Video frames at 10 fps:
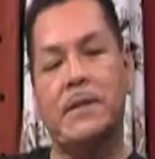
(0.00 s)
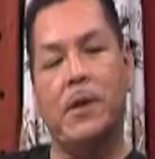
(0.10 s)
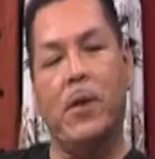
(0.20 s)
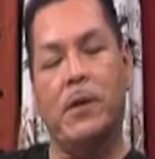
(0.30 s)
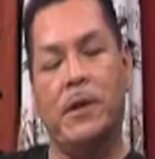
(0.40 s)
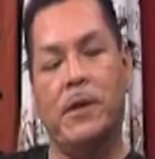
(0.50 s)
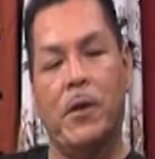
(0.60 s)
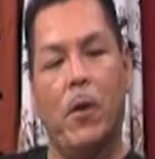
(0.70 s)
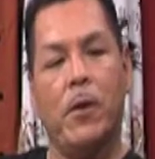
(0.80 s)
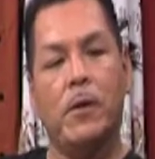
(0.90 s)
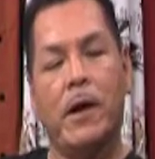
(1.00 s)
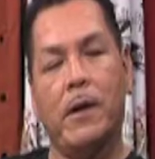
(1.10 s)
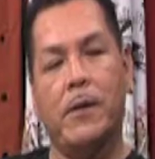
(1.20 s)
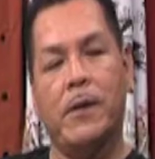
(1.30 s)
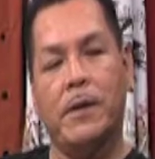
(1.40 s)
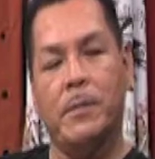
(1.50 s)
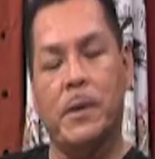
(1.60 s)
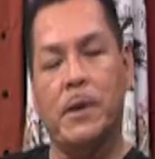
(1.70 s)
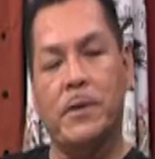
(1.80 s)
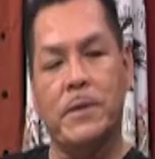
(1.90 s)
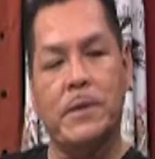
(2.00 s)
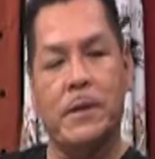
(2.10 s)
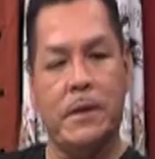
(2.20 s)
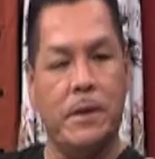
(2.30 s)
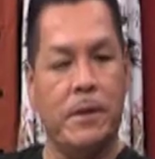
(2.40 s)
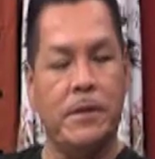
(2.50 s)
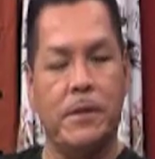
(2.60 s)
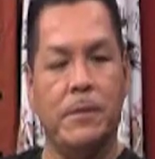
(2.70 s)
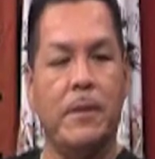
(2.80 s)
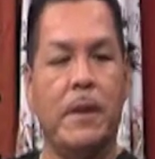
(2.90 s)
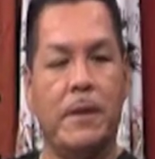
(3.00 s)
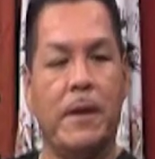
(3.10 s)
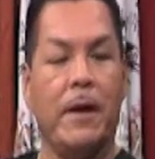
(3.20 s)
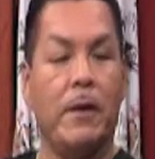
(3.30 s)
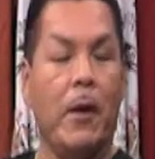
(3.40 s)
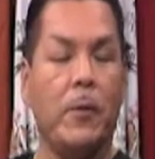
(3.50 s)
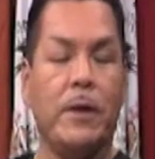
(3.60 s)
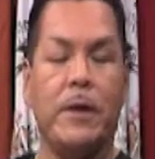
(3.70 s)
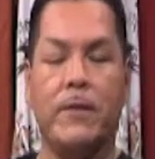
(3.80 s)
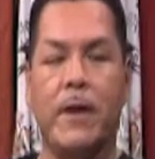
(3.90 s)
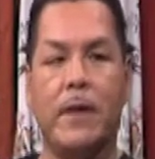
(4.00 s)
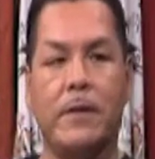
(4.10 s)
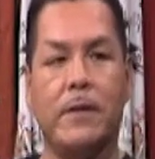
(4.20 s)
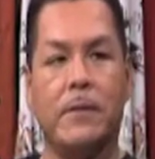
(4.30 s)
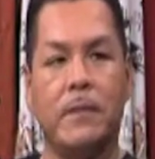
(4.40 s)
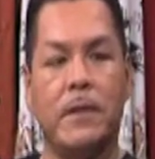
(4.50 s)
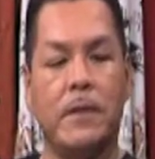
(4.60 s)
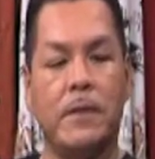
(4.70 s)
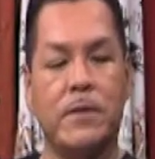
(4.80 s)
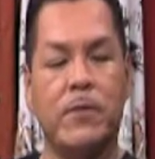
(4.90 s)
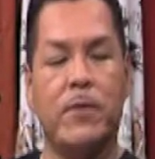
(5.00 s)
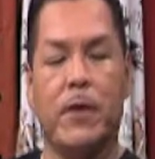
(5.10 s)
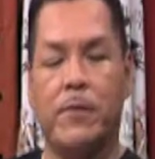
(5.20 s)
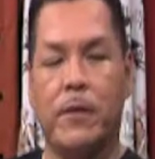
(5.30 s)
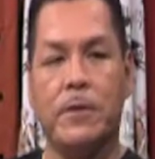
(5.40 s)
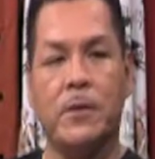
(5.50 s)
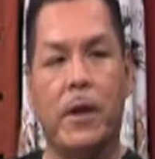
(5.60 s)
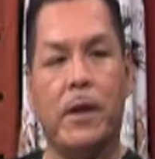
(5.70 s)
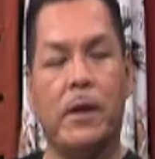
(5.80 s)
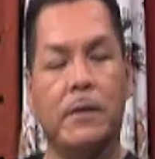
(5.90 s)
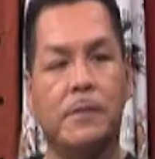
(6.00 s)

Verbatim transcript: the you know the coral color and the blues and the you know and i, I really love that it yeah, very, I, very striking. Of course, I